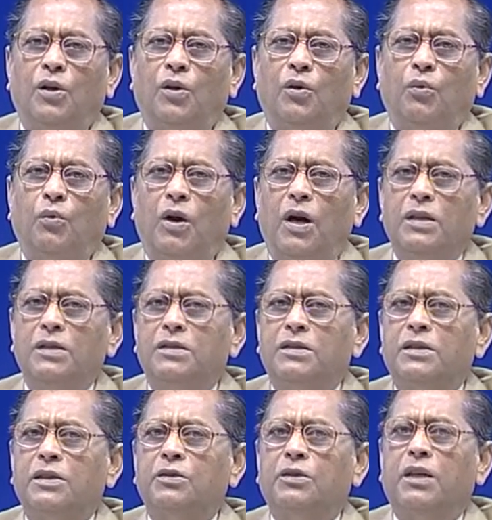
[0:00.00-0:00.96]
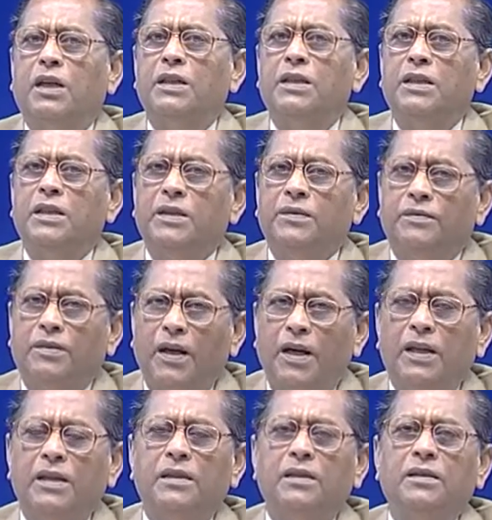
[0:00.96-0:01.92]
Once you can
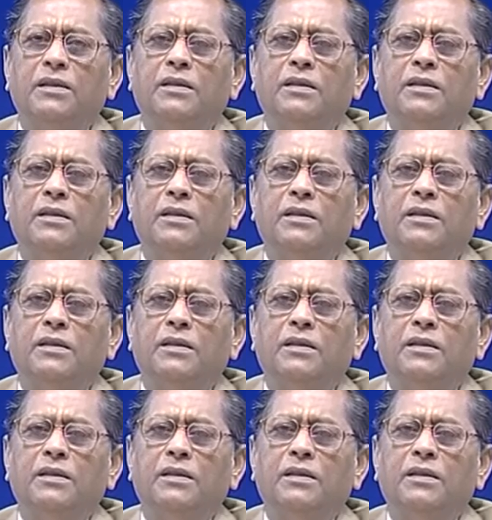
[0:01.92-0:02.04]
define,